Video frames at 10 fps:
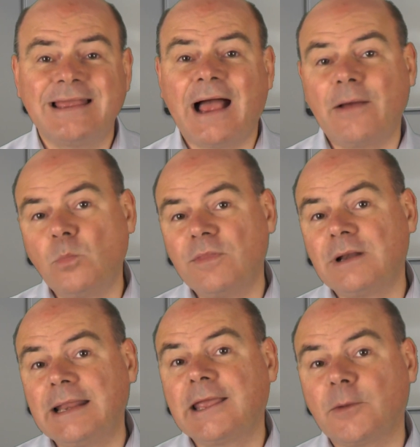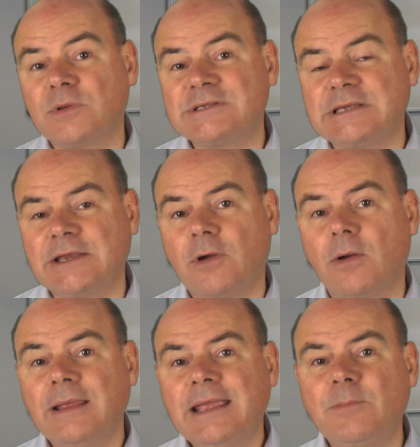And with the link up with
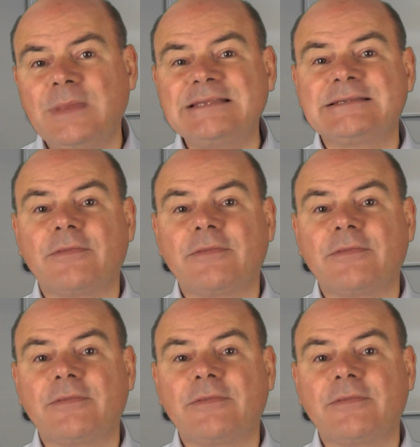Xero, it means now